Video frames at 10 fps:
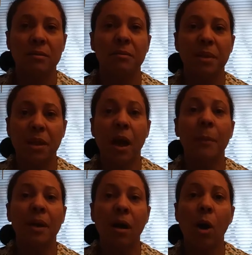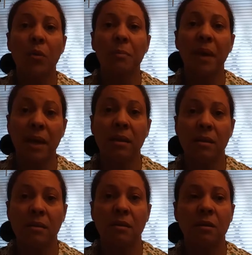becoming
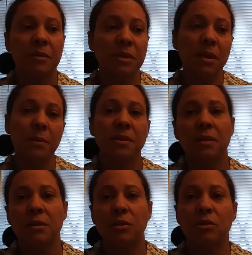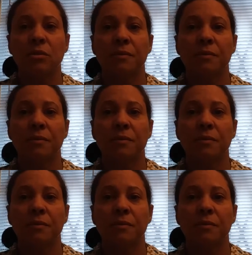codependent of a substance